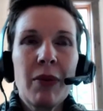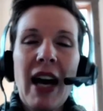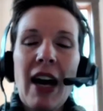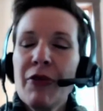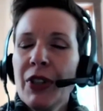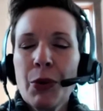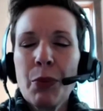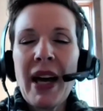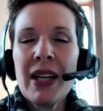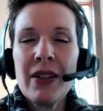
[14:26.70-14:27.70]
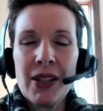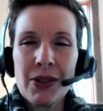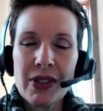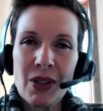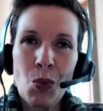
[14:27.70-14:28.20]
have
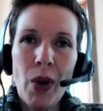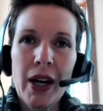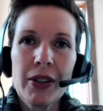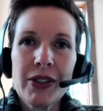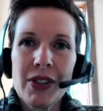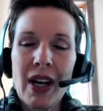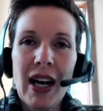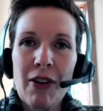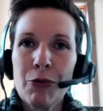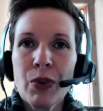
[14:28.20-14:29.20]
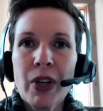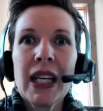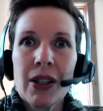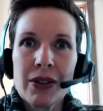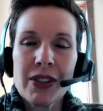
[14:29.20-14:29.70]
pendants and have
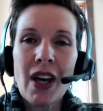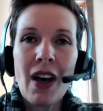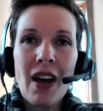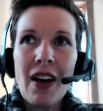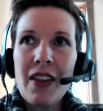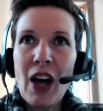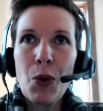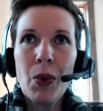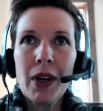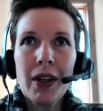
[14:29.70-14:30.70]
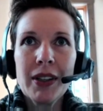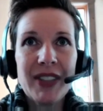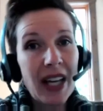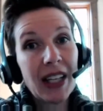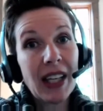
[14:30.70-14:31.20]
rings that were
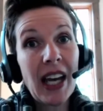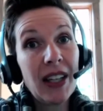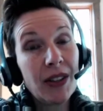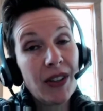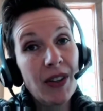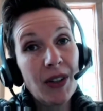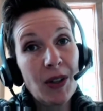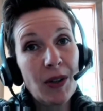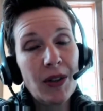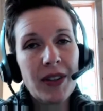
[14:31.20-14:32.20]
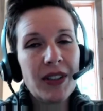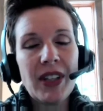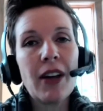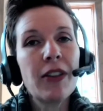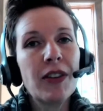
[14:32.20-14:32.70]
dedicated to the
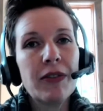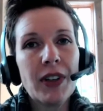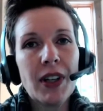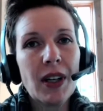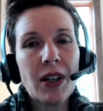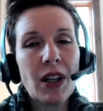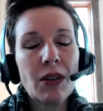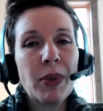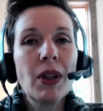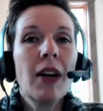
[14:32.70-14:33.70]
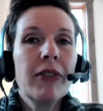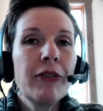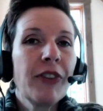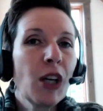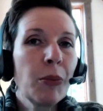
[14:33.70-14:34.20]
death of a
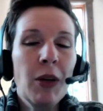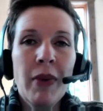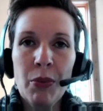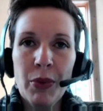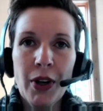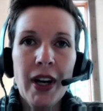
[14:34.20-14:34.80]
beloved family member.